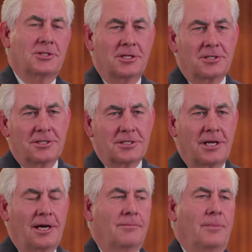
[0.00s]
So there
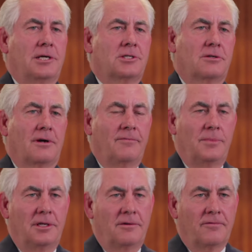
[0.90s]
is a, a
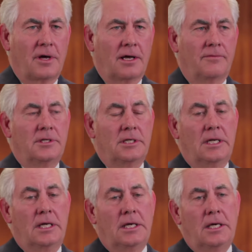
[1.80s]
tremendous return on
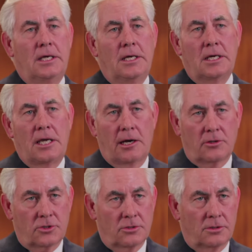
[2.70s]
that.
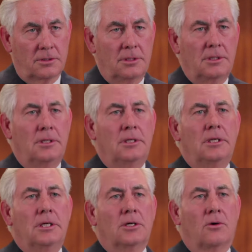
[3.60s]
But the real
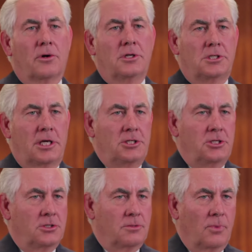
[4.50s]
product
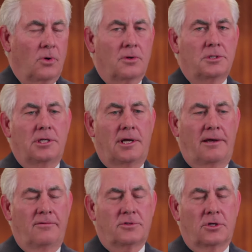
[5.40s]
that we're all putting our
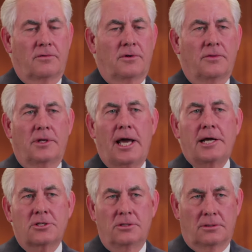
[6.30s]
money into
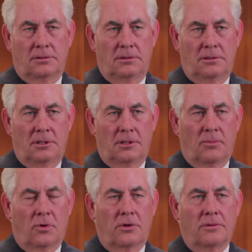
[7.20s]
is the, is the
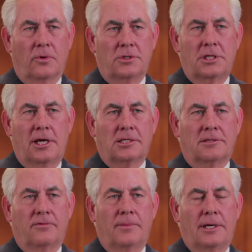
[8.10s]
kids.
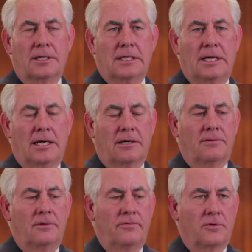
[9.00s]
And what kind
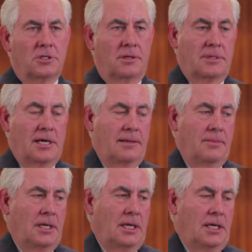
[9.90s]
of young adults
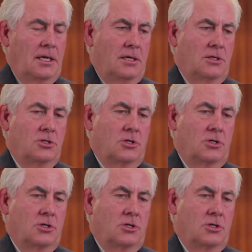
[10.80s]
are we going